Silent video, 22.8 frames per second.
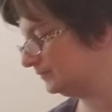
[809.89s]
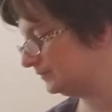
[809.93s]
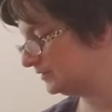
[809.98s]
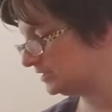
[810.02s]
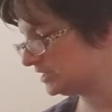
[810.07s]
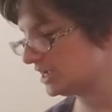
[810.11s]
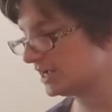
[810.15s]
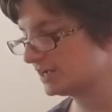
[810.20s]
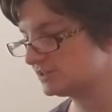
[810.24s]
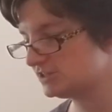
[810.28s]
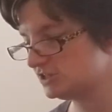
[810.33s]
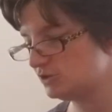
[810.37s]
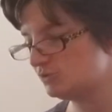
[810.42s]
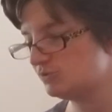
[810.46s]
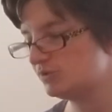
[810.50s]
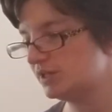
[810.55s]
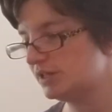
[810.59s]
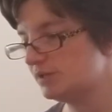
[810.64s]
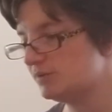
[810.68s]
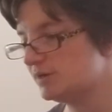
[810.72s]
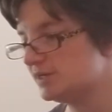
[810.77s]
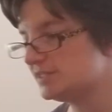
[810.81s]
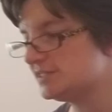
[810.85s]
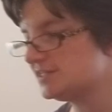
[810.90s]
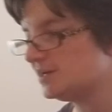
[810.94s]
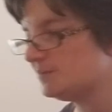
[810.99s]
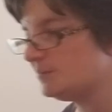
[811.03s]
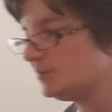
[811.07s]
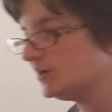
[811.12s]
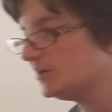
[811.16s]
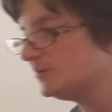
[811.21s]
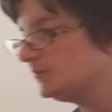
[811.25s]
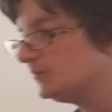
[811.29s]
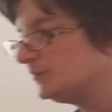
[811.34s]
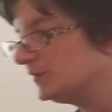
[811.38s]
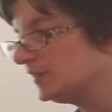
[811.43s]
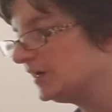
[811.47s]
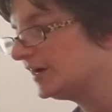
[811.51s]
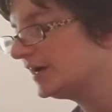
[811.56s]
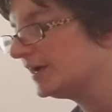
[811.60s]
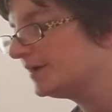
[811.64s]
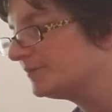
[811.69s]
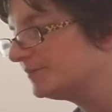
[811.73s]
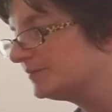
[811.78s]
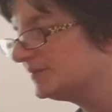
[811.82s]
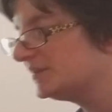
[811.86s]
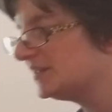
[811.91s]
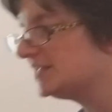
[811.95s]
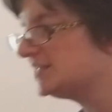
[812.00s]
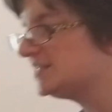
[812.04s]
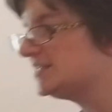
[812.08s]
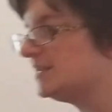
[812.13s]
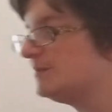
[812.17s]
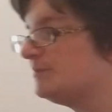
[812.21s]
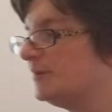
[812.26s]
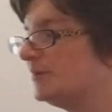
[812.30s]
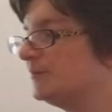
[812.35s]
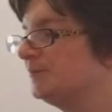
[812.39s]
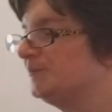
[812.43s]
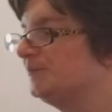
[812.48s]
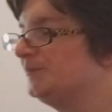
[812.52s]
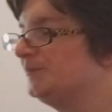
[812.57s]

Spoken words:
Jack, do you really want to sit up here? Okay, let's sit up here.